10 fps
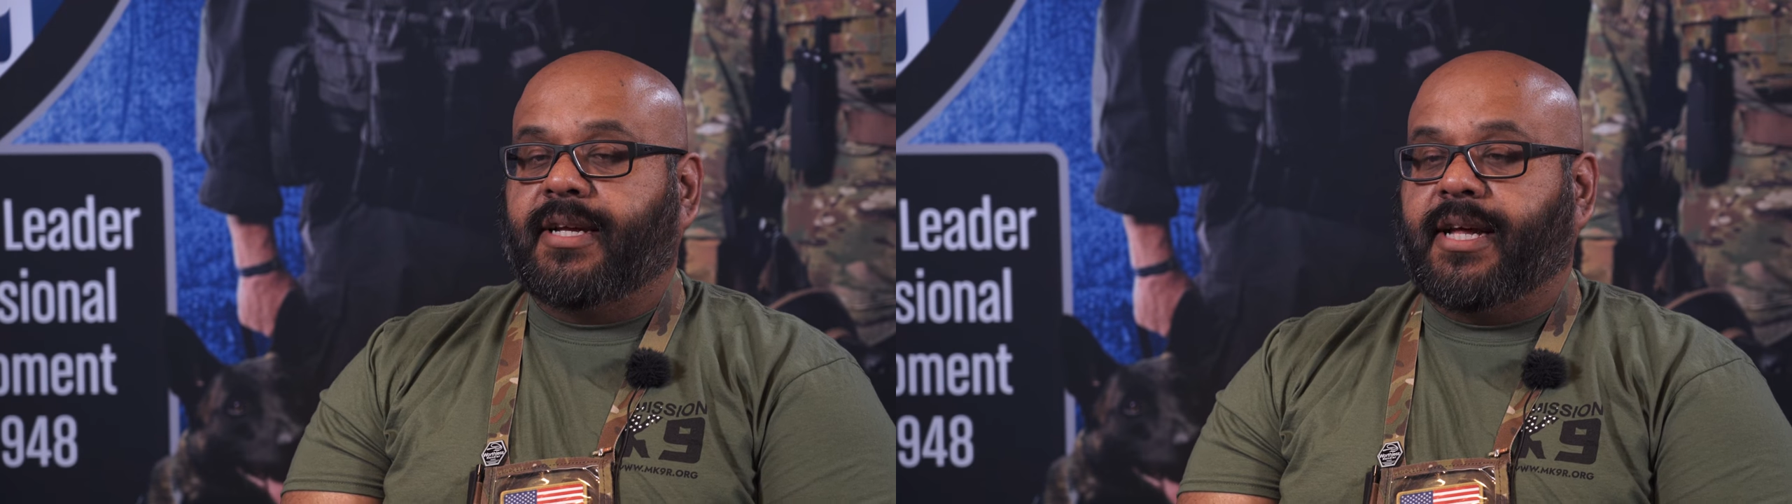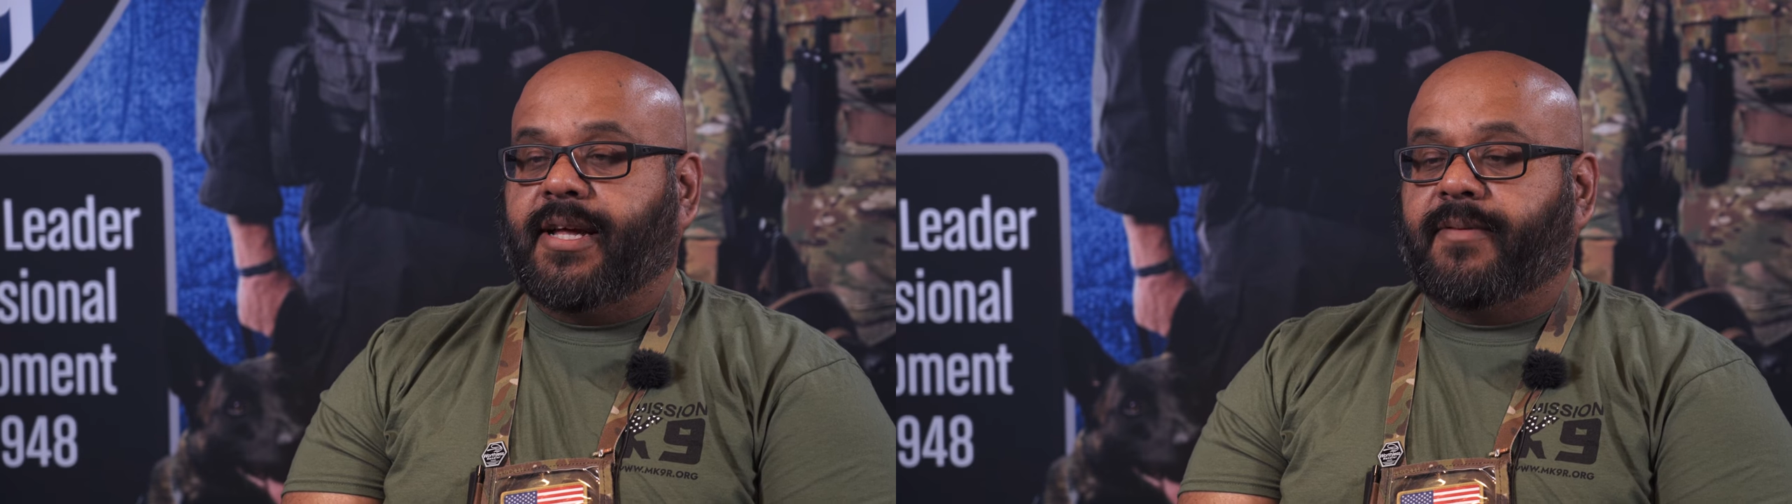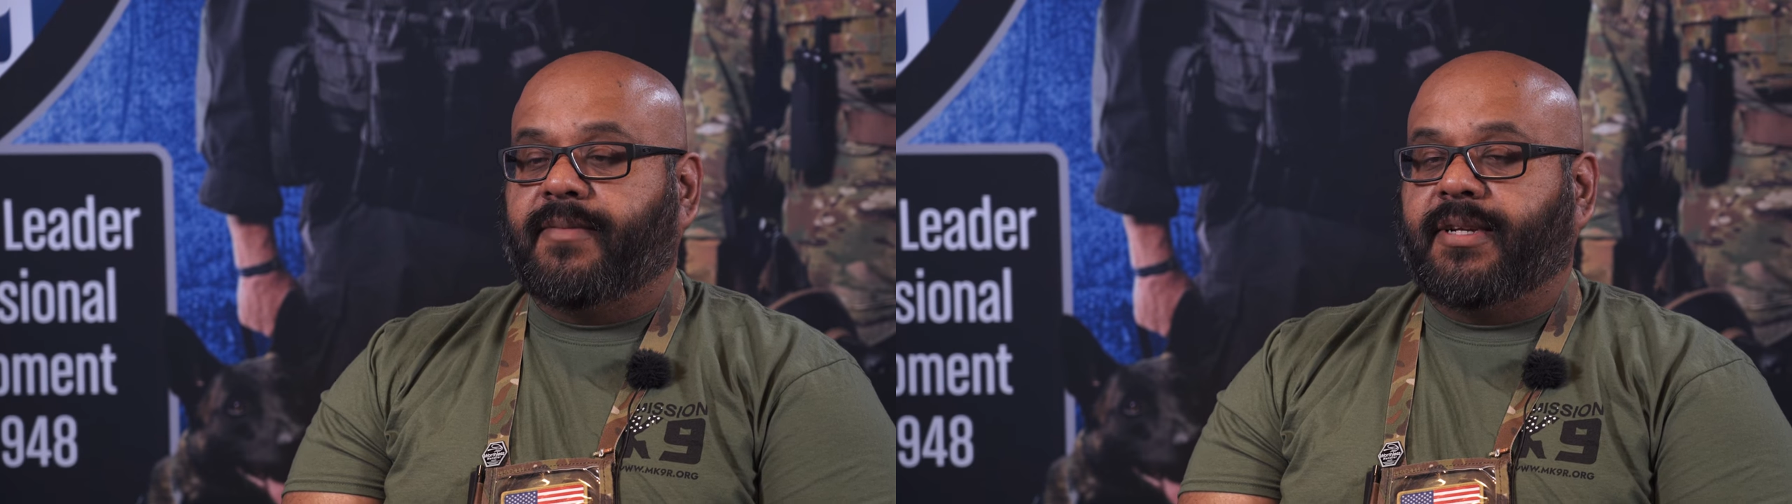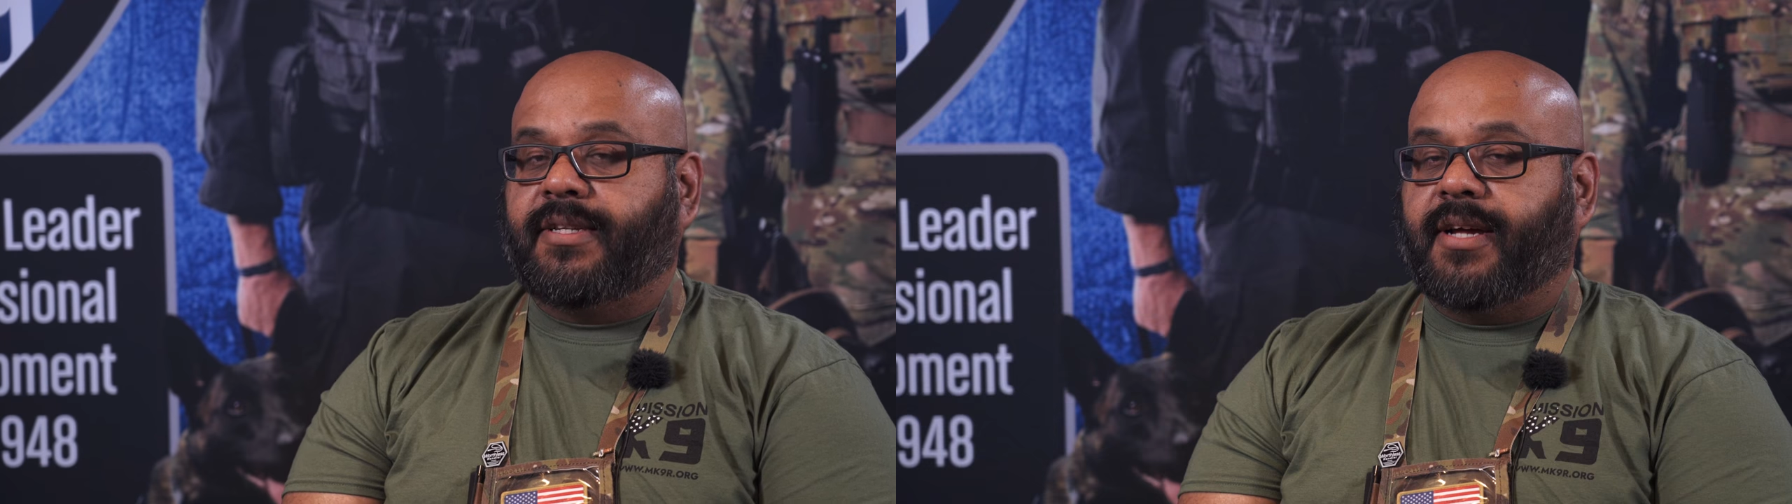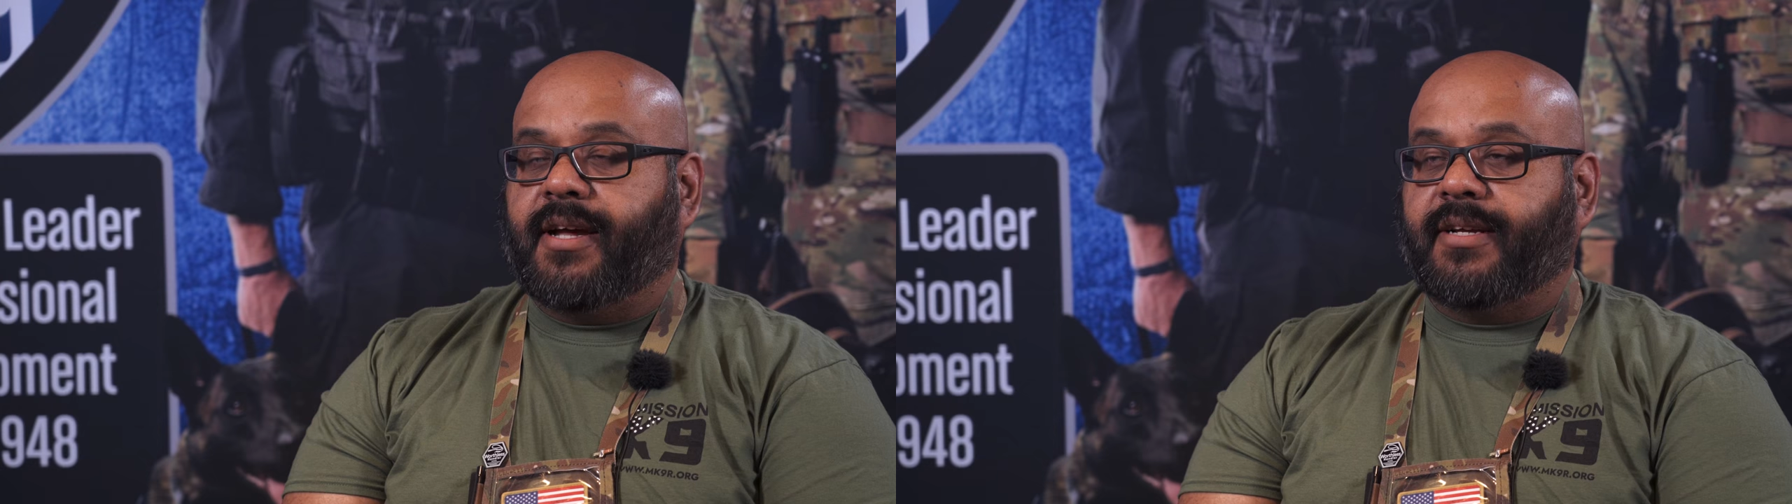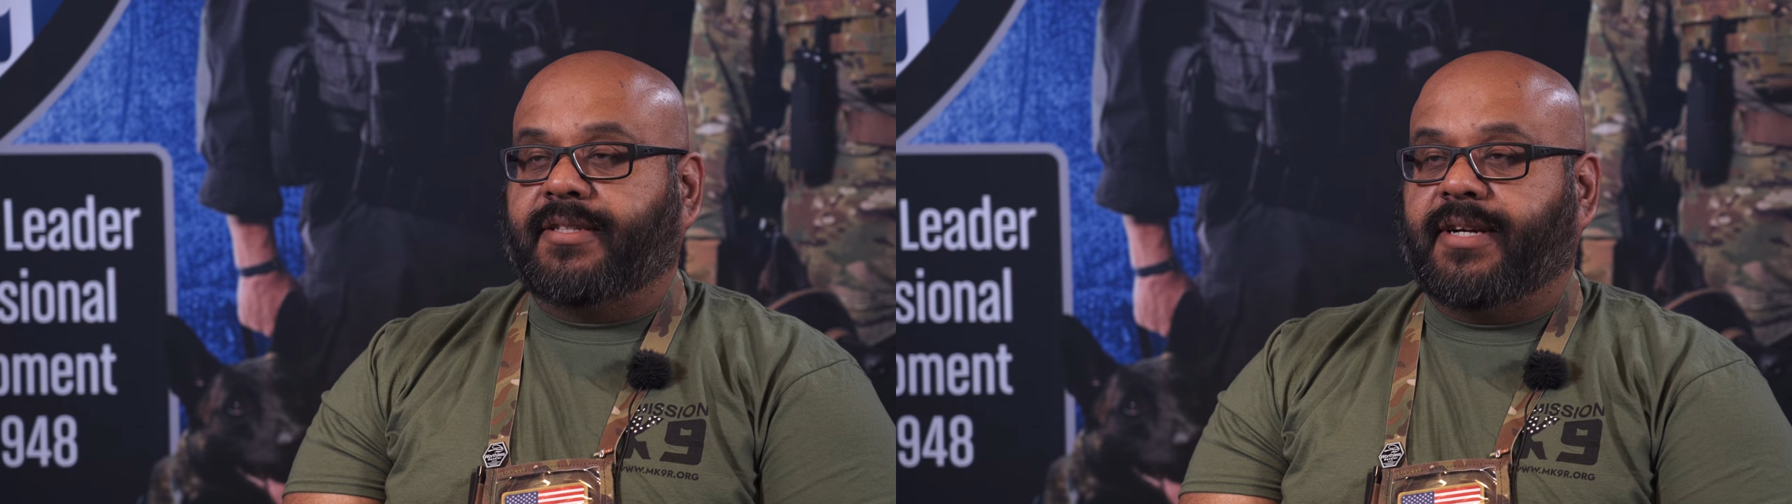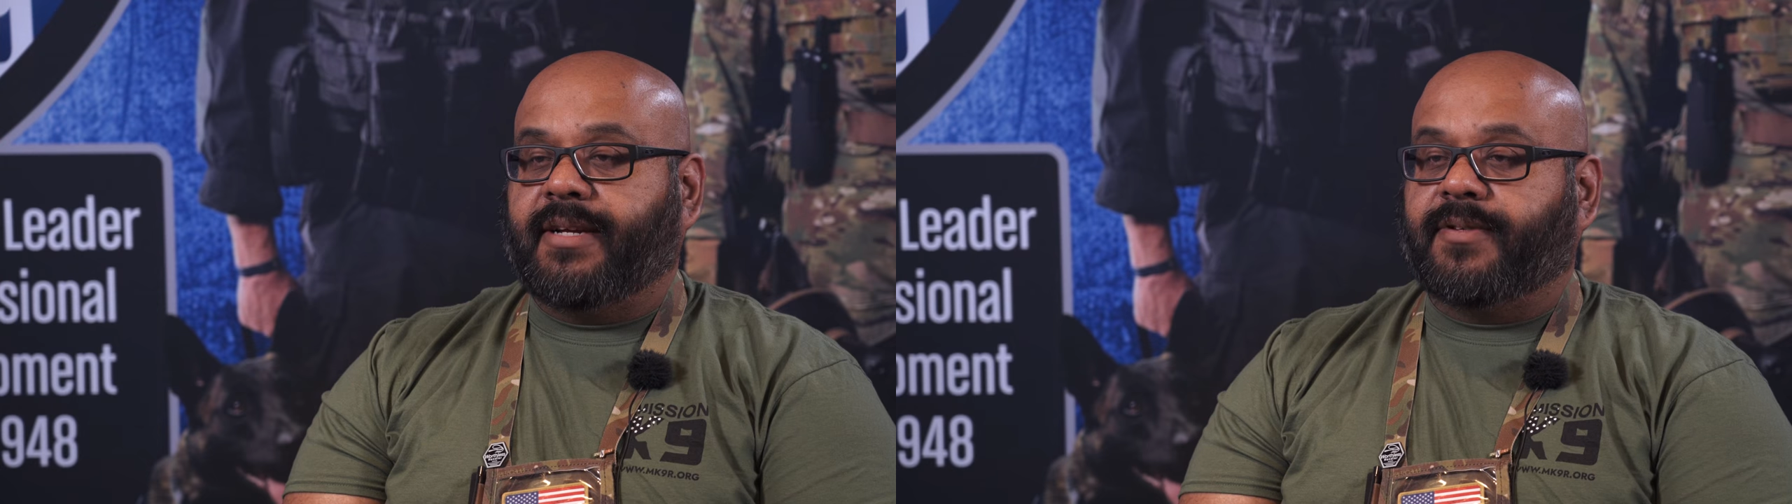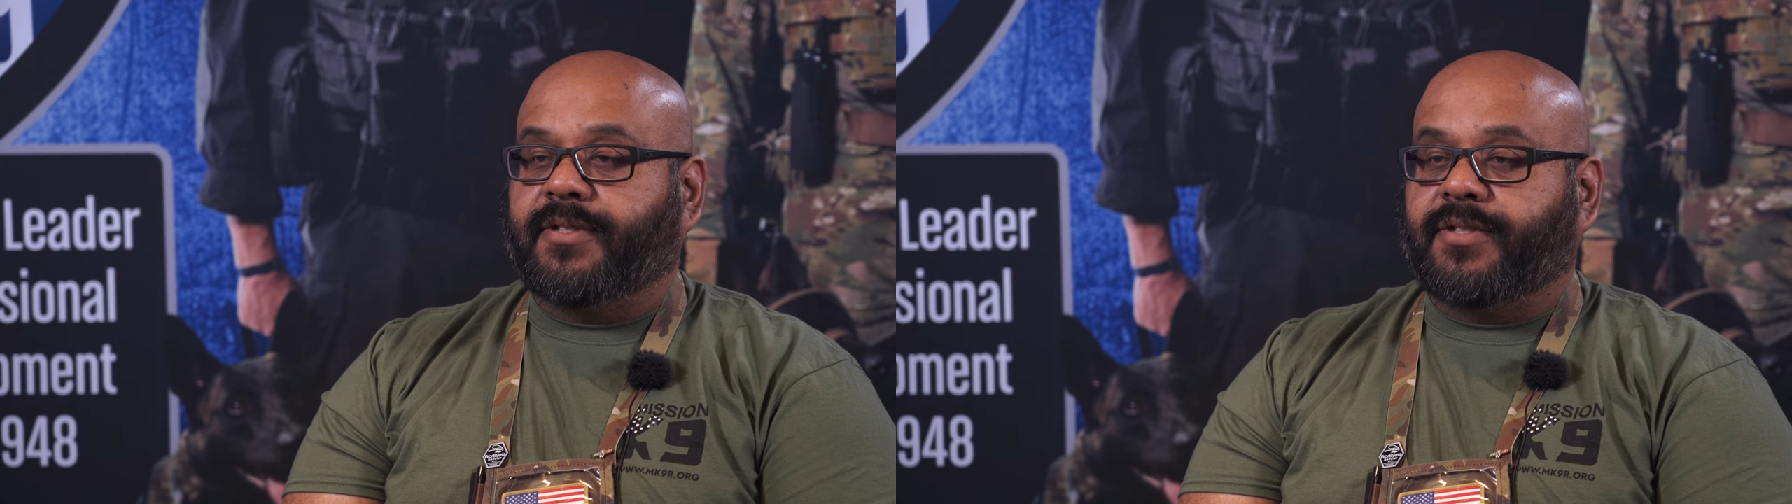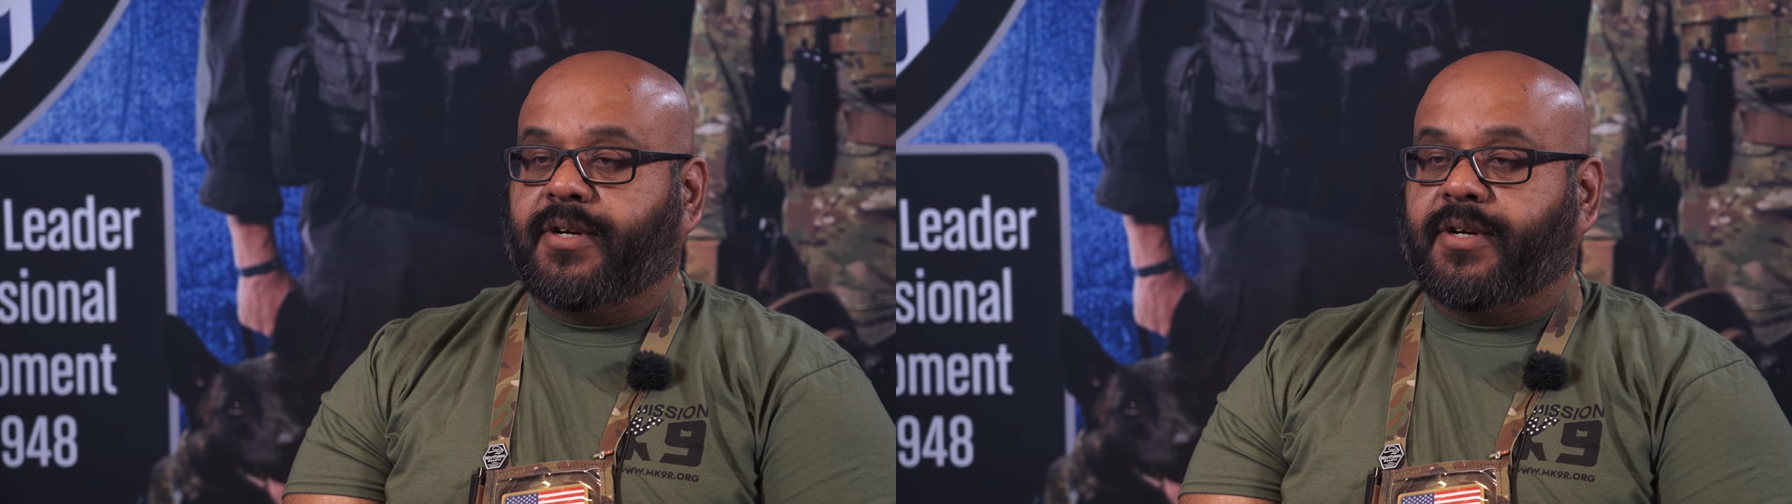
um, the dogs are able to